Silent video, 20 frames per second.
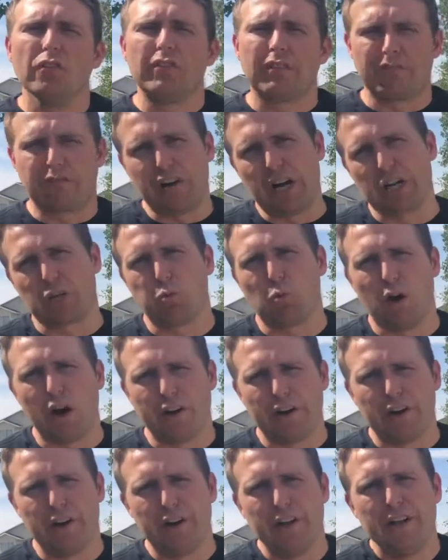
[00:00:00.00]
the fresh
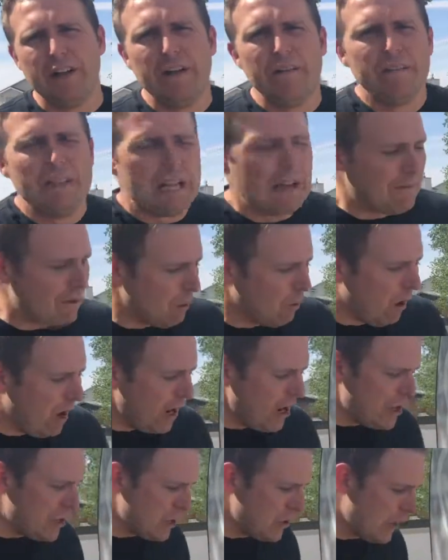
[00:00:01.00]
water. If you want
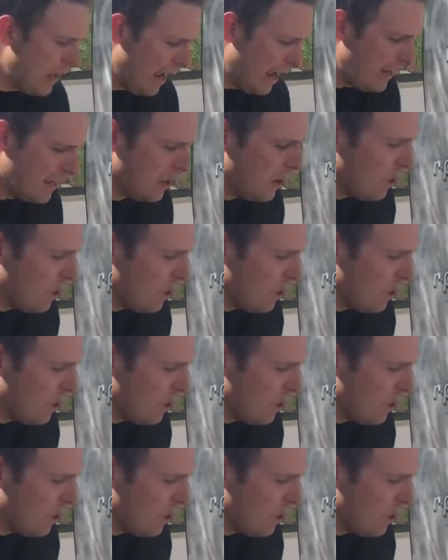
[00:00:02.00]
to do that,